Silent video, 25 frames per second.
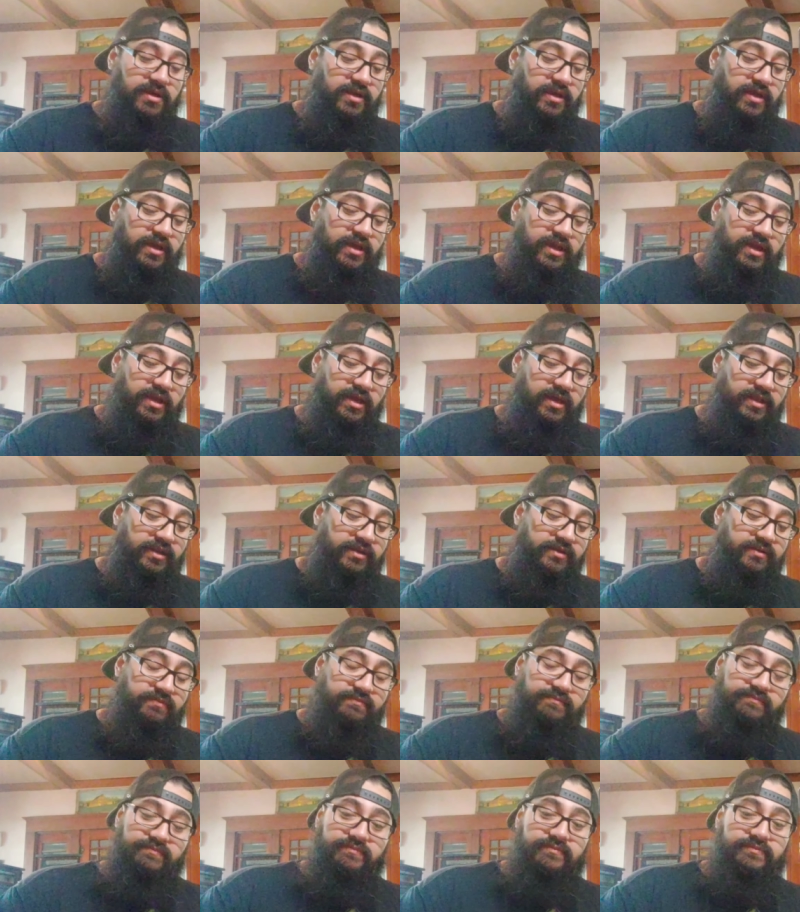And
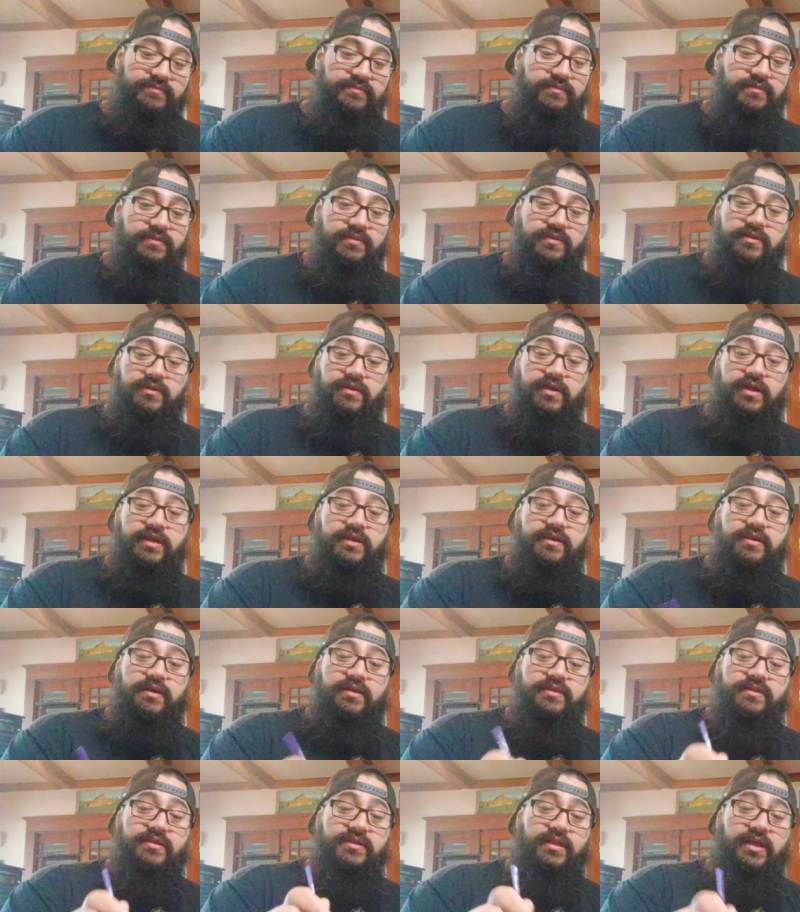there ain't
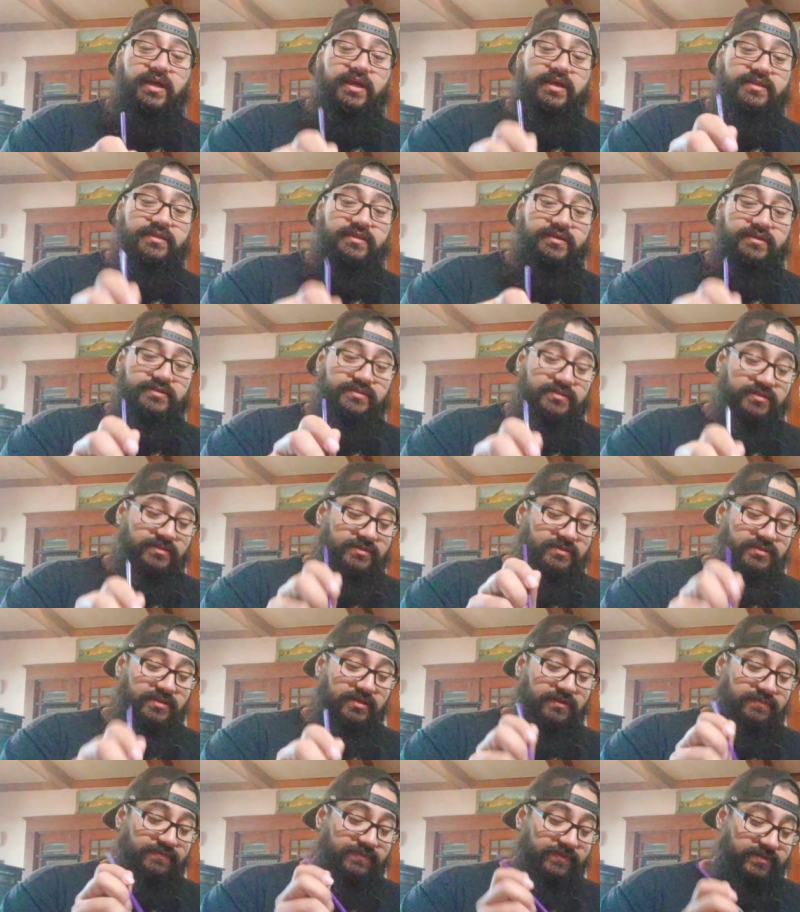nothing like this. This
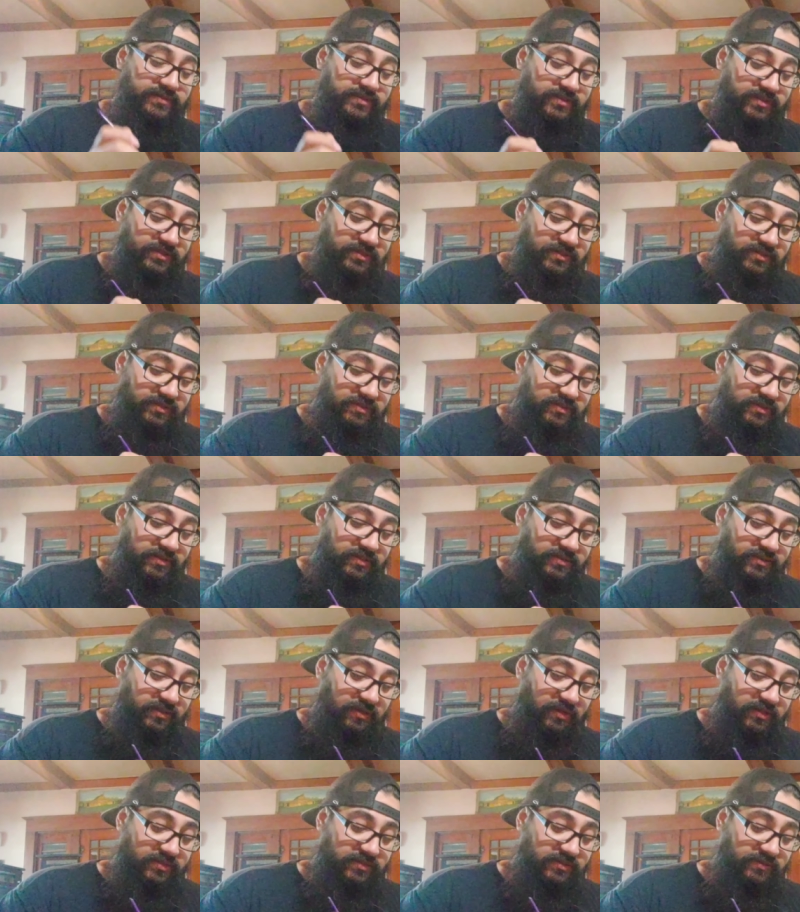stuff is just, it's
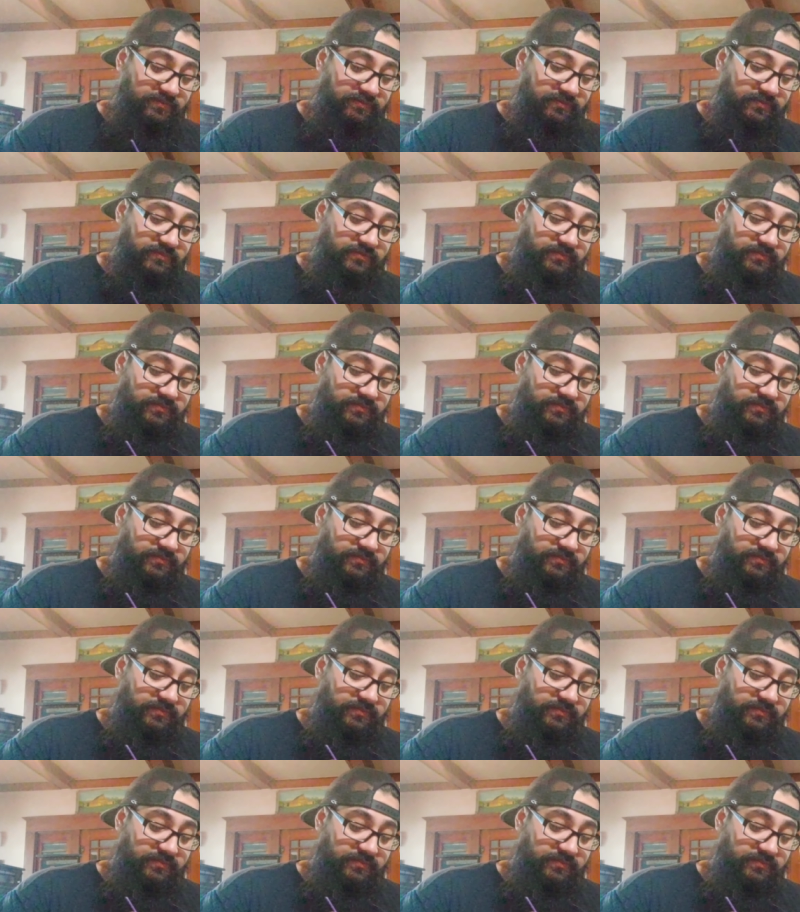awesome.